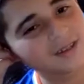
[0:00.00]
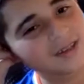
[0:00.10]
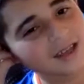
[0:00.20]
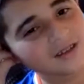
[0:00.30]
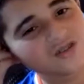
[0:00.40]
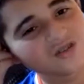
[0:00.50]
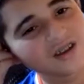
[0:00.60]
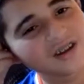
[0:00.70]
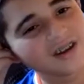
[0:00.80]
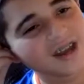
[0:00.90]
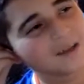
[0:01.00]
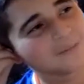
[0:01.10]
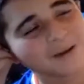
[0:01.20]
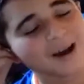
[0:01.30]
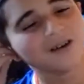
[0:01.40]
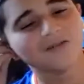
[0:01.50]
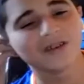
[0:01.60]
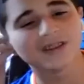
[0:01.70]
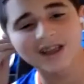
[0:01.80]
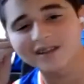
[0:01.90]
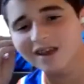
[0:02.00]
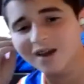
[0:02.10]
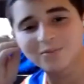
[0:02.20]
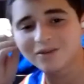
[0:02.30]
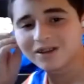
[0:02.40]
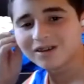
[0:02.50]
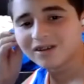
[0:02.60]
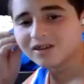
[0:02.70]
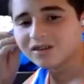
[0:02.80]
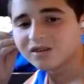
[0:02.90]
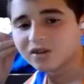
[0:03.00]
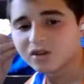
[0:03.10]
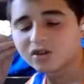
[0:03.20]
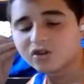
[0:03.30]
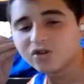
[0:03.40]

that trade in that, but I don't think that's happening. You'd